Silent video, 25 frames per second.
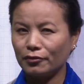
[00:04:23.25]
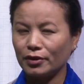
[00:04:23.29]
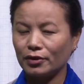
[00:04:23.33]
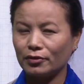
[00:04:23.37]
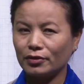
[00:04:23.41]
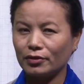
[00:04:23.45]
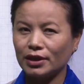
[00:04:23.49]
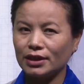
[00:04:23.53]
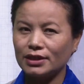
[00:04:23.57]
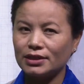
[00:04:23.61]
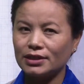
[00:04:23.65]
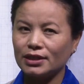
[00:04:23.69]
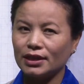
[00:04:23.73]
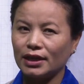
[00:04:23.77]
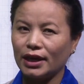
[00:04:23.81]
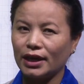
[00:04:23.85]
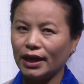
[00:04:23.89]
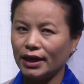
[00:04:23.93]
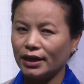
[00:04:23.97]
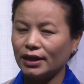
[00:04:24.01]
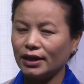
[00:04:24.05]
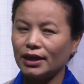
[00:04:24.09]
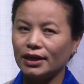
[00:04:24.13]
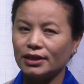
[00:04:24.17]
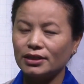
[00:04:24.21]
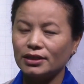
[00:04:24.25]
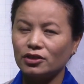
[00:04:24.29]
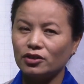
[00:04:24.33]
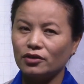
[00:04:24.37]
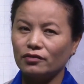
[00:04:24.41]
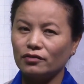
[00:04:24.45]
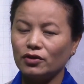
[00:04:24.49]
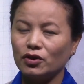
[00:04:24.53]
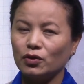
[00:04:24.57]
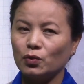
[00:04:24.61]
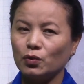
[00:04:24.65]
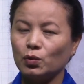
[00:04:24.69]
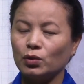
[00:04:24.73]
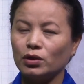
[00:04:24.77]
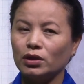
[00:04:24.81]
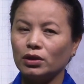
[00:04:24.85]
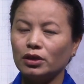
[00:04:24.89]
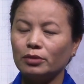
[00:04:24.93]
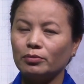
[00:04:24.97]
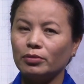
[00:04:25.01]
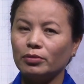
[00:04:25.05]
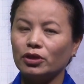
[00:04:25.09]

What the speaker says: you can say, end letter of the word,